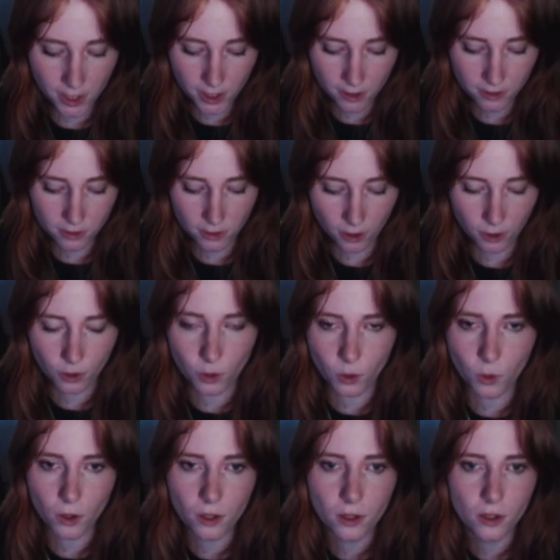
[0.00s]

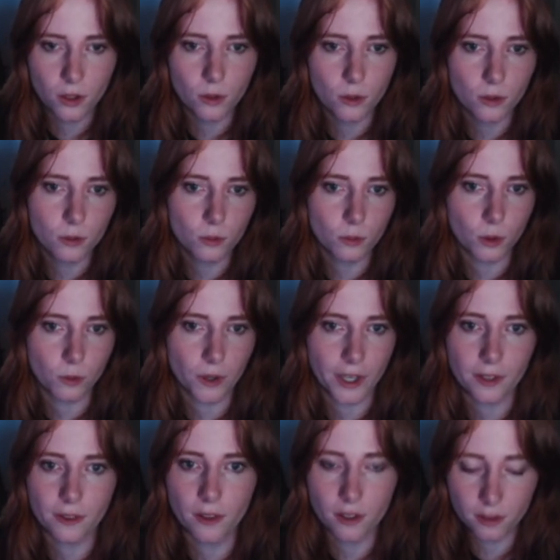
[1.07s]
So we'll write
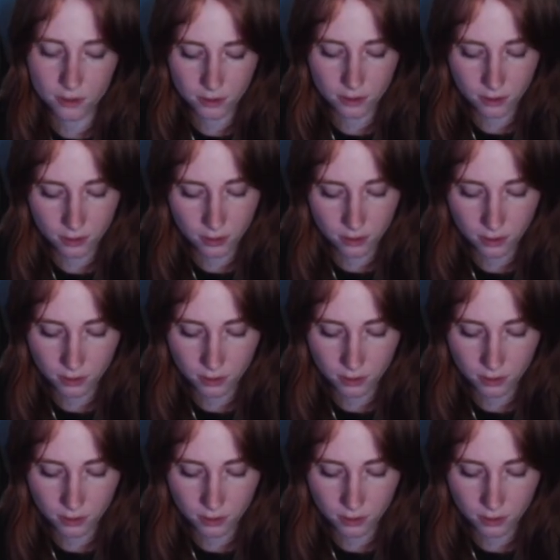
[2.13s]
this